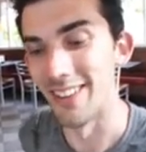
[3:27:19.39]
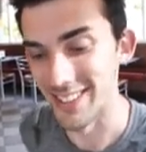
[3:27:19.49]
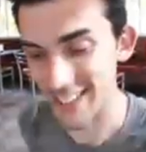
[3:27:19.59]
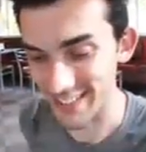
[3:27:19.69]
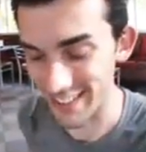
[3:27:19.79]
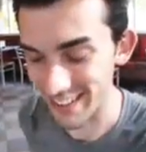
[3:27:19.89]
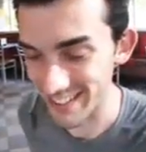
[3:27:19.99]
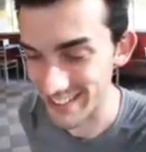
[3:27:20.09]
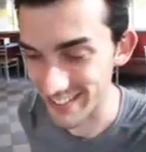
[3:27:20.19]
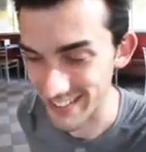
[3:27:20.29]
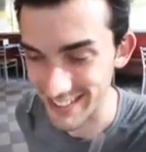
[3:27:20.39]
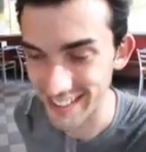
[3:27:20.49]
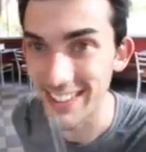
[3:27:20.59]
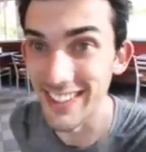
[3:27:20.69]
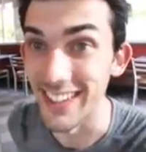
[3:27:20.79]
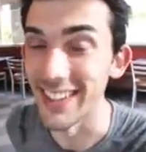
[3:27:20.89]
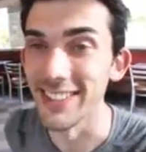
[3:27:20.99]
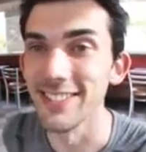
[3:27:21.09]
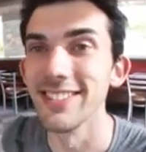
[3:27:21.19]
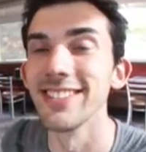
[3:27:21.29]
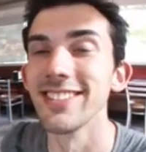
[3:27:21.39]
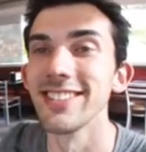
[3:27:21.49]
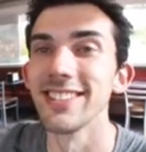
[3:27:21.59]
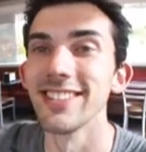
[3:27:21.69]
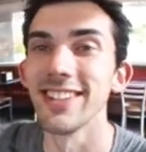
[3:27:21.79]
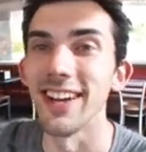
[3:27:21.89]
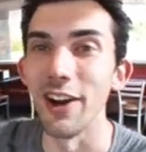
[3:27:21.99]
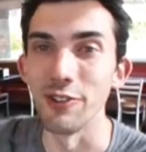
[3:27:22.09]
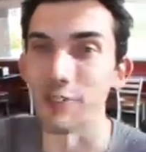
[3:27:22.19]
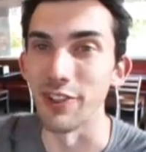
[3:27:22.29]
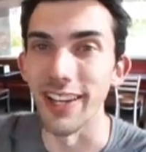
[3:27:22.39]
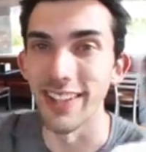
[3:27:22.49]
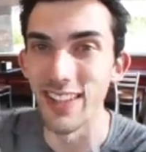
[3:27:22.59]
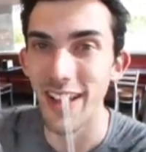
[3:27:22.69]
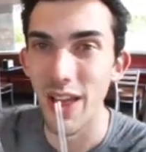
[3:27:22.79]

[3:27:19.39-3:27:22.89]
Always checks for outlets when he's done? Yeah. I always forget.